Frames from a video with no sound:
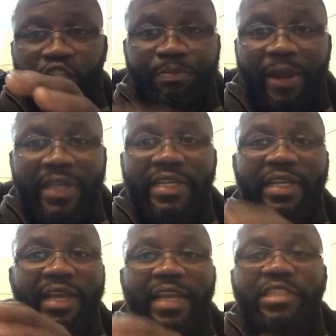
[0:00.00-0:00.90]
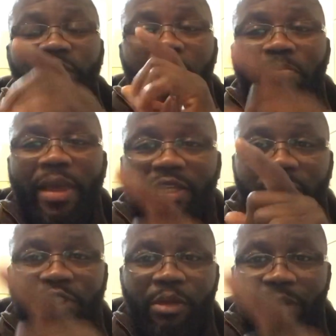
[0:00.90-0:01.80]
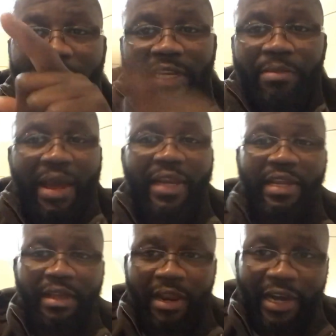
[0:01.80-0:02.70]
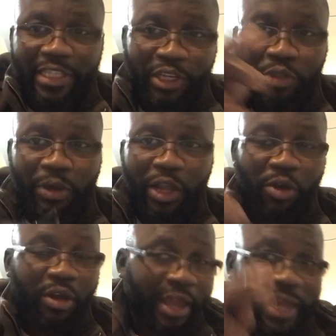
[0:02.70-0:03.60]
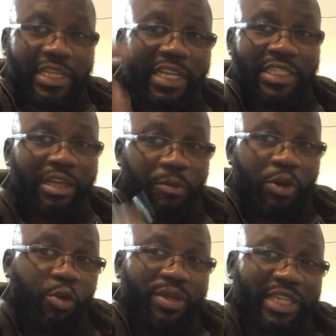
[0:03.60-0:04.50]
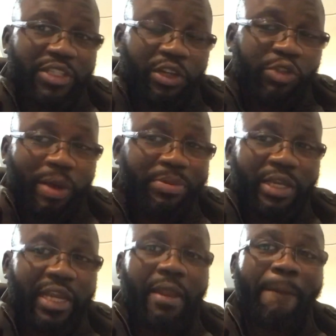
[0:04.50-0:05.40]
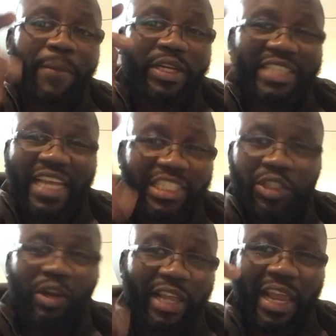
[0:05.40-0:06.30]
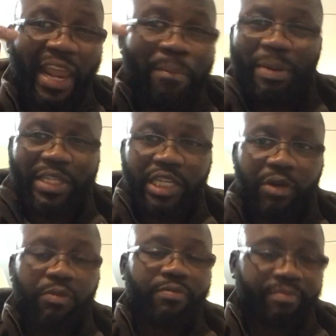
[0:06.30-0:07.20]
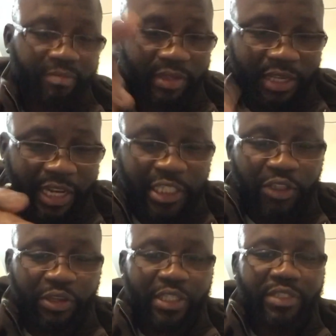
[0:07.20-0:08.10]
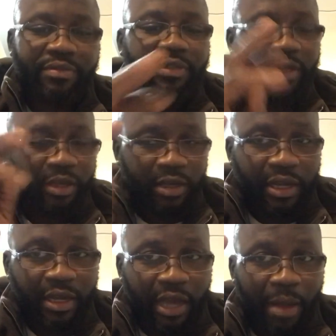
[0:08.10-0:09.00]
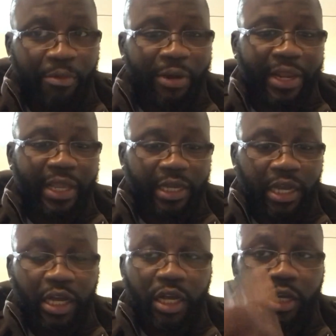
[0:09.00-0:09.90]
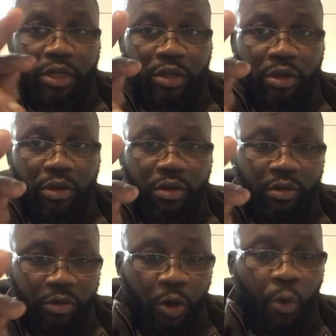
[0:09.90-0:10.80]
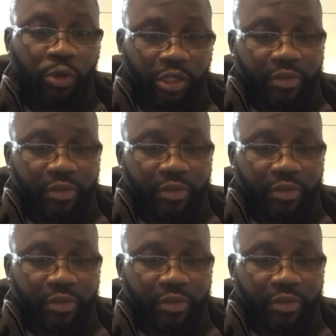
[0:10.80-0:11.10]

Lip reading: pricing is not based on supply and demand. Listen to what, it is what Uber says on his website, but that's not impractical. Listen to this. I'm reading. Quote,